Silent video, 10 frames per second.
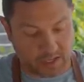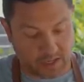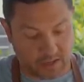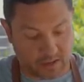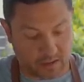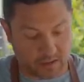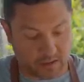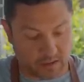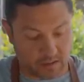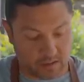hear
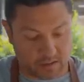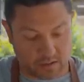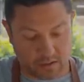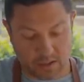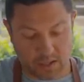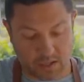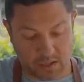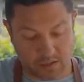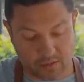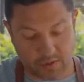
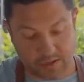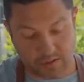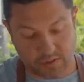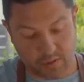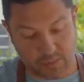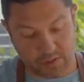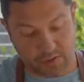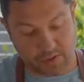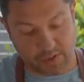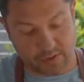the serrano still
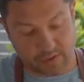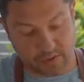blistering.